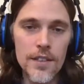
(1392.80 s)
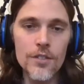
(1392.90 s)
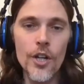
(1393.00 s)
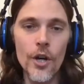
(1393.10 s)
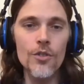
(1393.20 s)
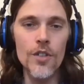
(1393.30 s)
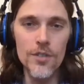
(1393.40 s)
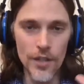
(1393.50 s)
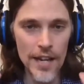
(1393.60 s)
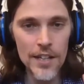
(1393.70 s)
goes
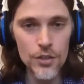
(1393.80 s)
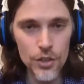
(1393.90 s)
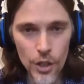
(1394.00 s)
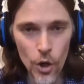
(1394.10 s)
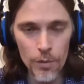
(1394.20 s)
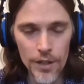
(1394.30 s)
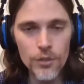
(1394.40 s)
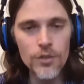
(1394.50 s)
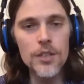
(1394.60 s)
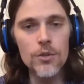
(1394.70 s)
into any scope. And here's
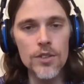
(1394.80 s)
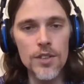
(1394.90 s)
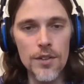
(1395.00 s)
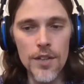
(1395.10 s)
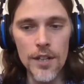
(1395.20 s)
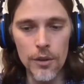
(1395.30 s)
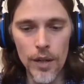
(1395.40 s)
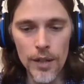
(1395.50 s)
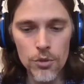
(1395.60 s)
the interesting thing, right?